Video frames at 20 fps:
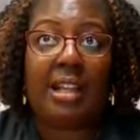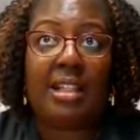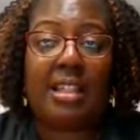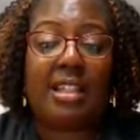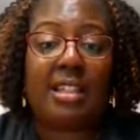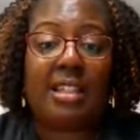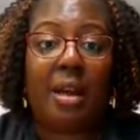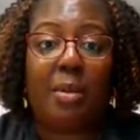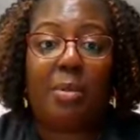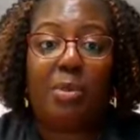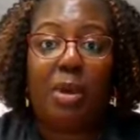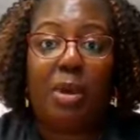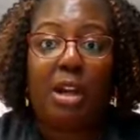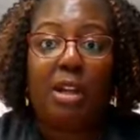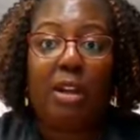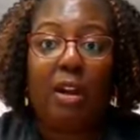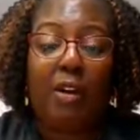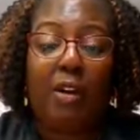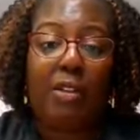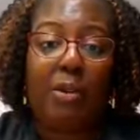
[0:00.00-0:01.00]

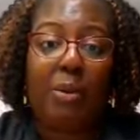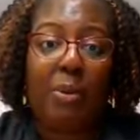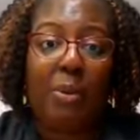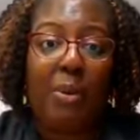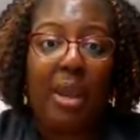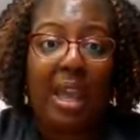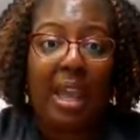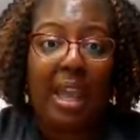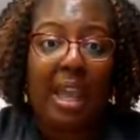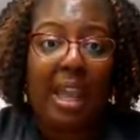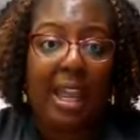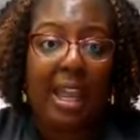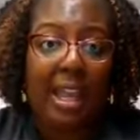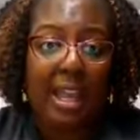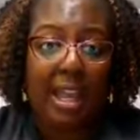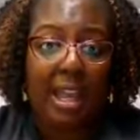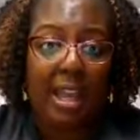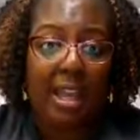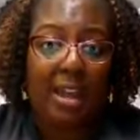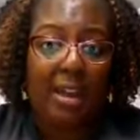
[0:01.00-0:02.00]
somewhere along the
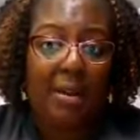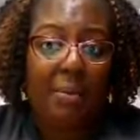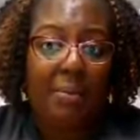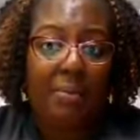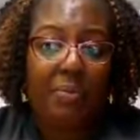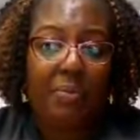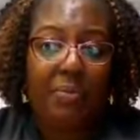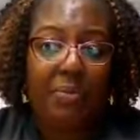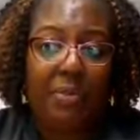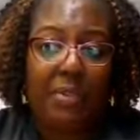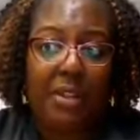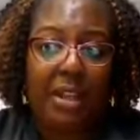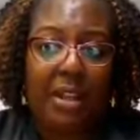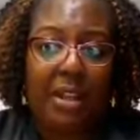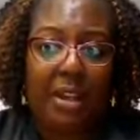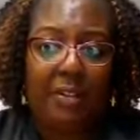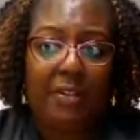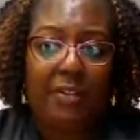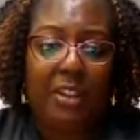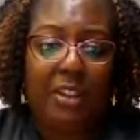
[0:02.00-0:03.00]
way,
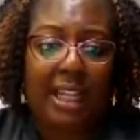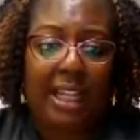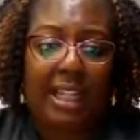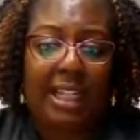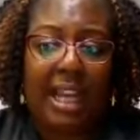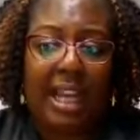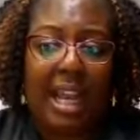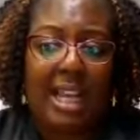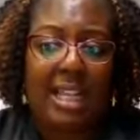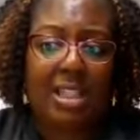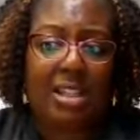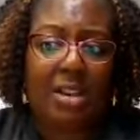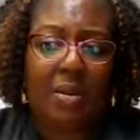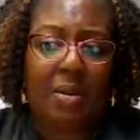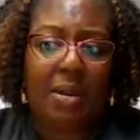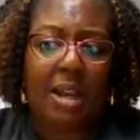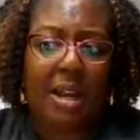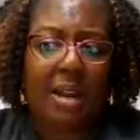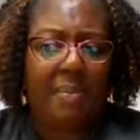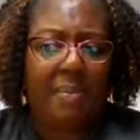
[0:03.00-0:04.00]
I feel like guys
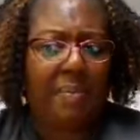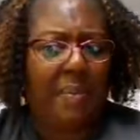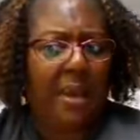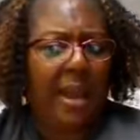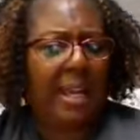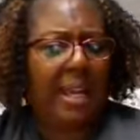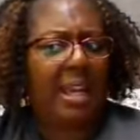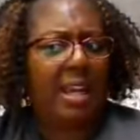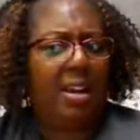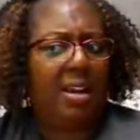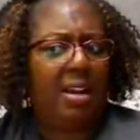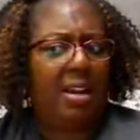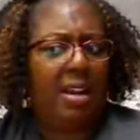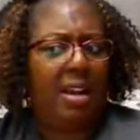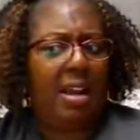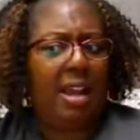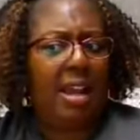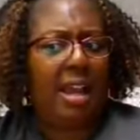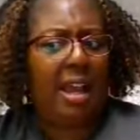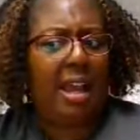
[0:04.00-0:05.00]
started kind of backing
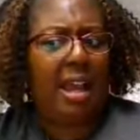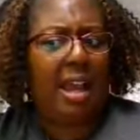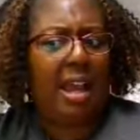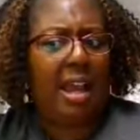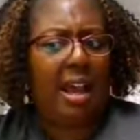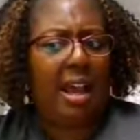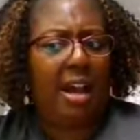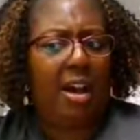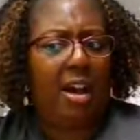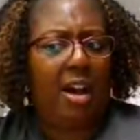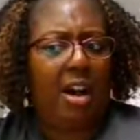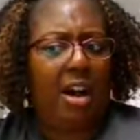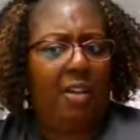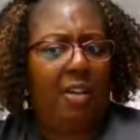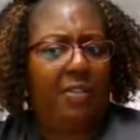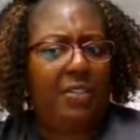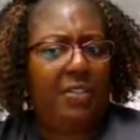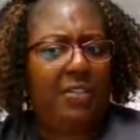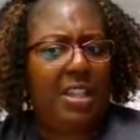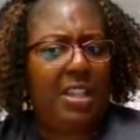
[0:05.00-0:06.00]

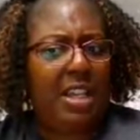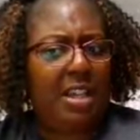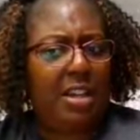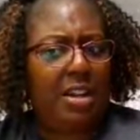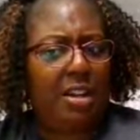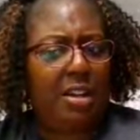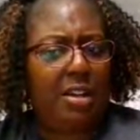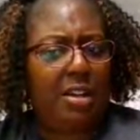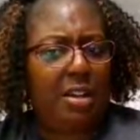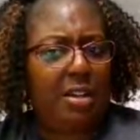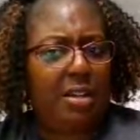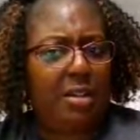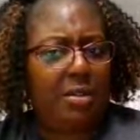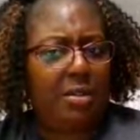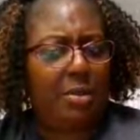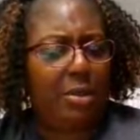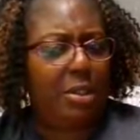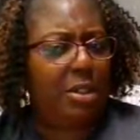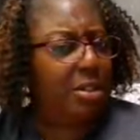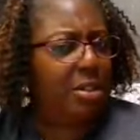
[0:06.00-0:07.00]
off of theater,
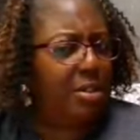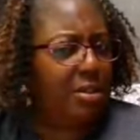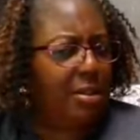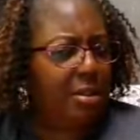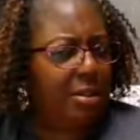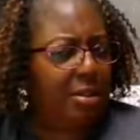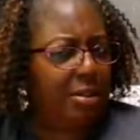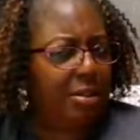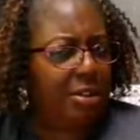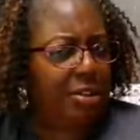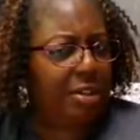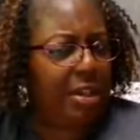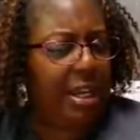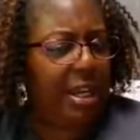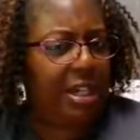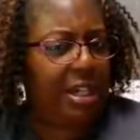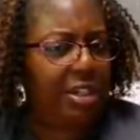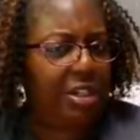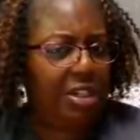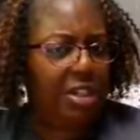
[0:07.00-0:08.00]
which is a little
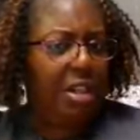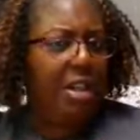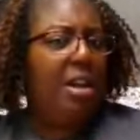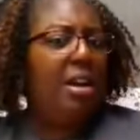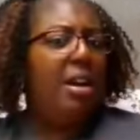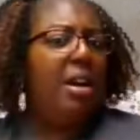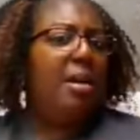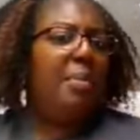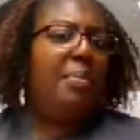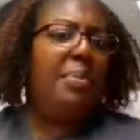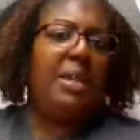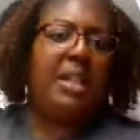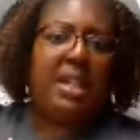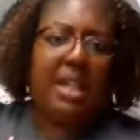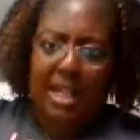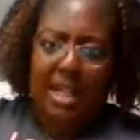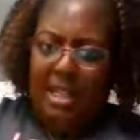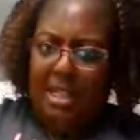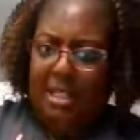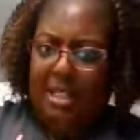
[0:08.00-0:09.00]
strange
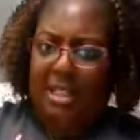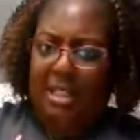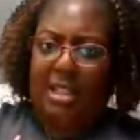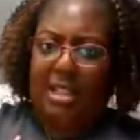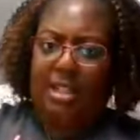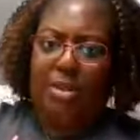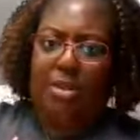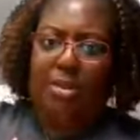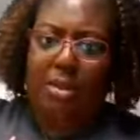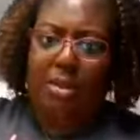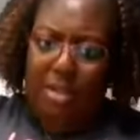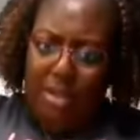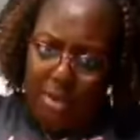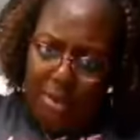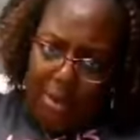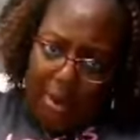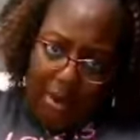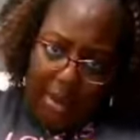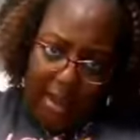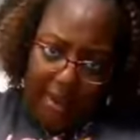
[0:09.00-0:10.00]
because
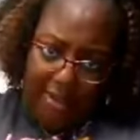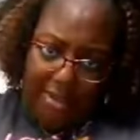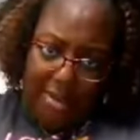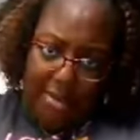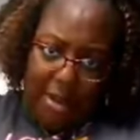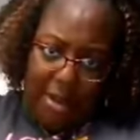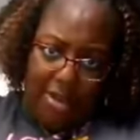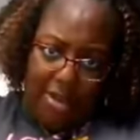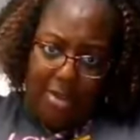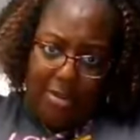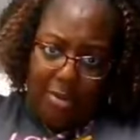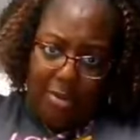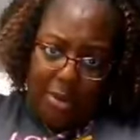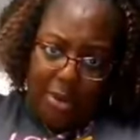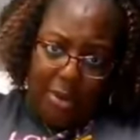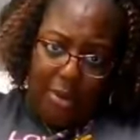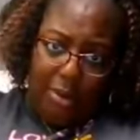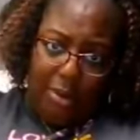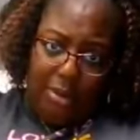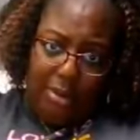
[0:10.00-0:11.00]
you all have some
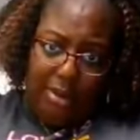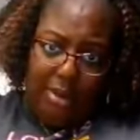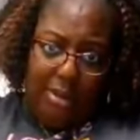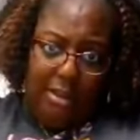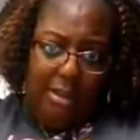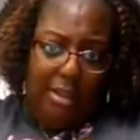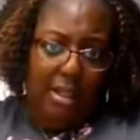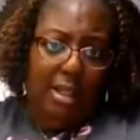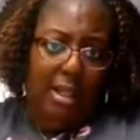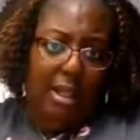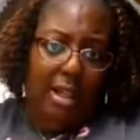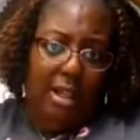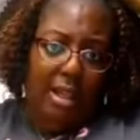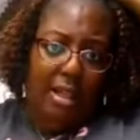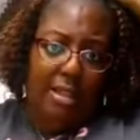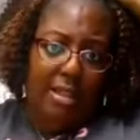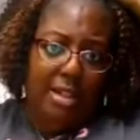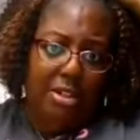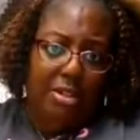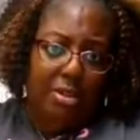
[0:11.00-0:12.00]
awesome roles
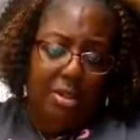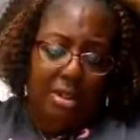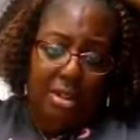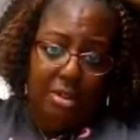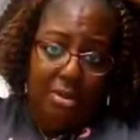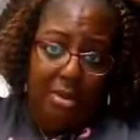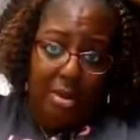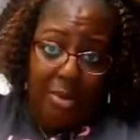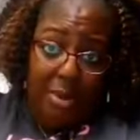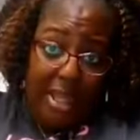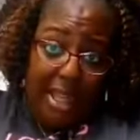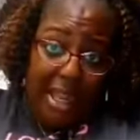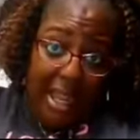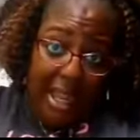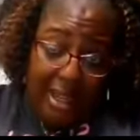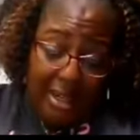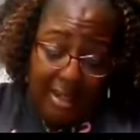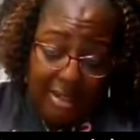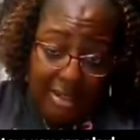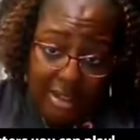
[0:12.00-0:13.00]
that you can do that we
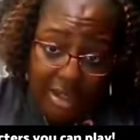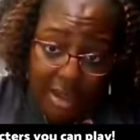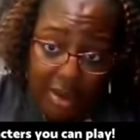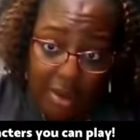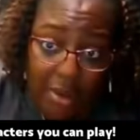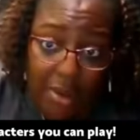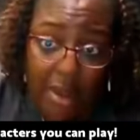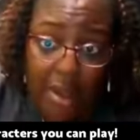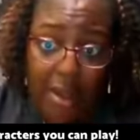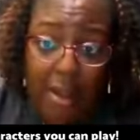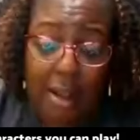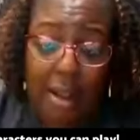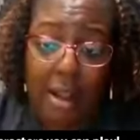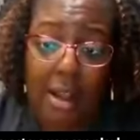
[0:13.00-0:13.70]
can't. So